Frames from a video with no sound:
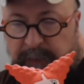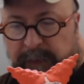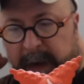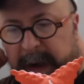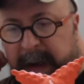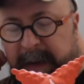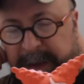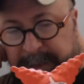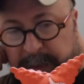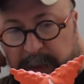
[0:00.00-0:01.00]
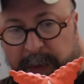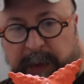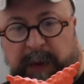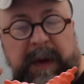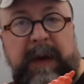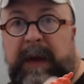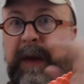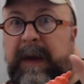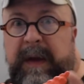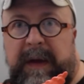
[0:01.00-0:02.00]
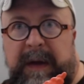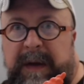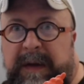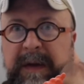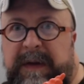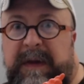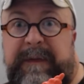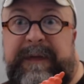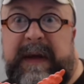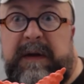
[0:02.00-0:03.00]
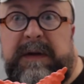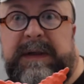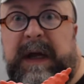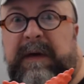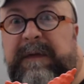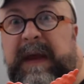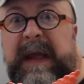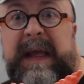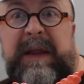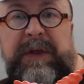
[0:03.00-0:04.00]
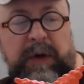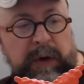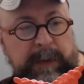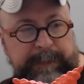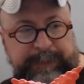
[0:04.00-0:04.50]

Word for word: running through the field of ether.